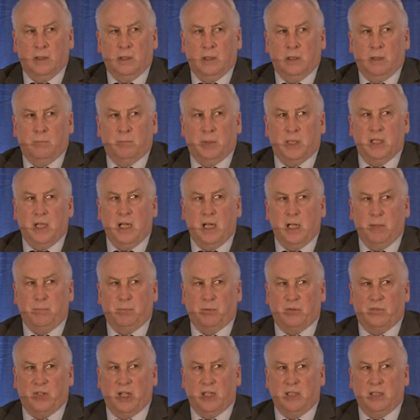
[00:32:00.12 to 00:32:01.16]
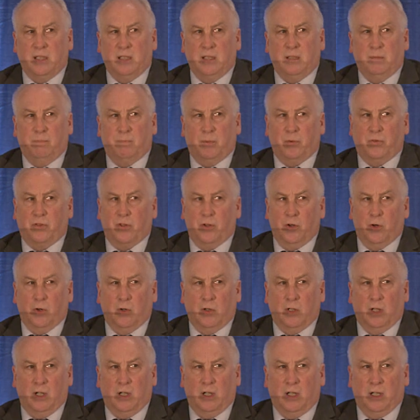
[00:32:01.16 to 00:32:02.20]
PNA presented both an
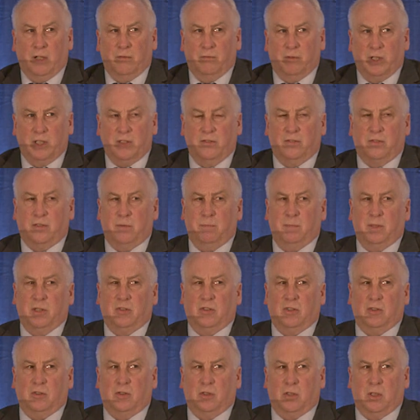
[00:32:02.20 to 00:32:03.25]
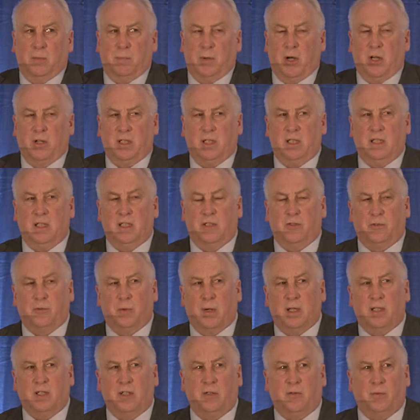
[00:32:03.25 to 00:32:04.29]
oral and written submission to the body in
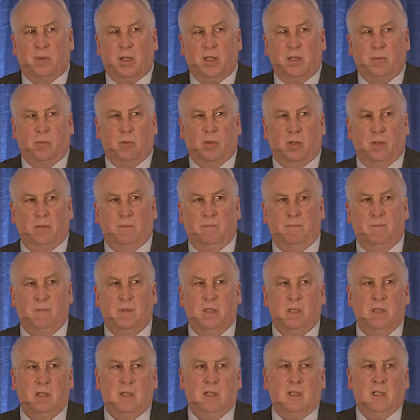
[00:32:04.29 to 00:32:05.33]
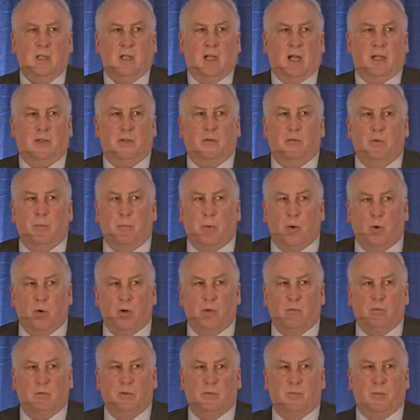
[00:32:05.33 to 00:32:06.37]
2021, and the
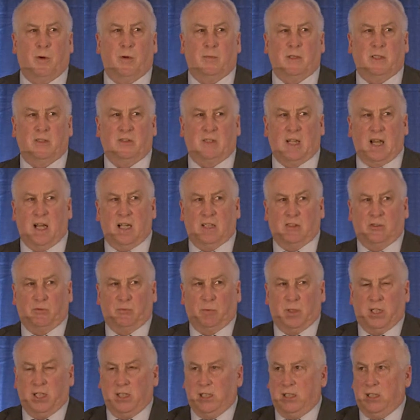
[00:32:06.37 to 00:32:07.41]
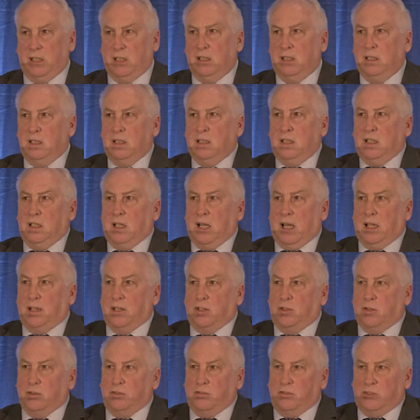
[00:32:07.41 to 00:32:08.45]
report was published last week, and it
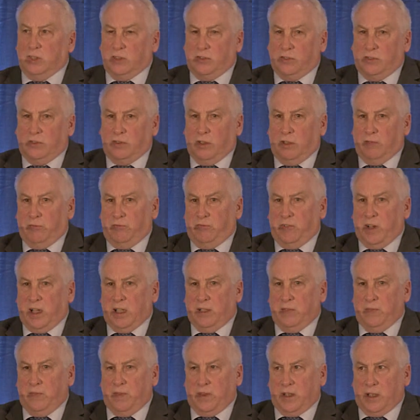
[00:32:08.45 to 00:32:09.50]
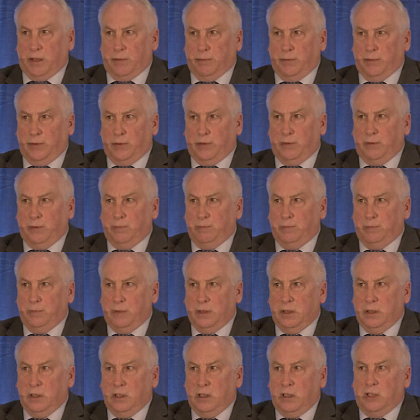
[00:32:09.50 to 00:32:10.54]
consists of 5 themes:
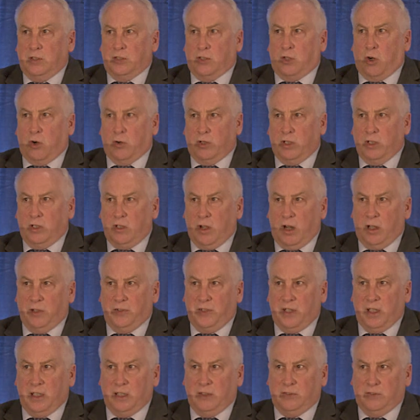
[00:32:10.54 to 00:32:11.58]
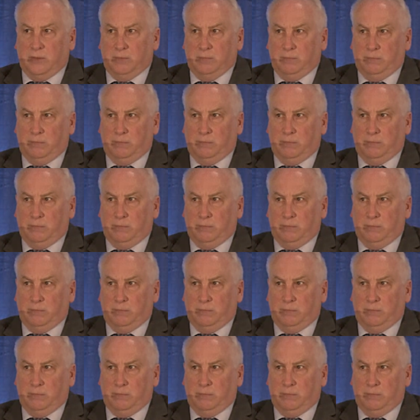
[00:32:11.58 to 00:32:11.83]
the current context,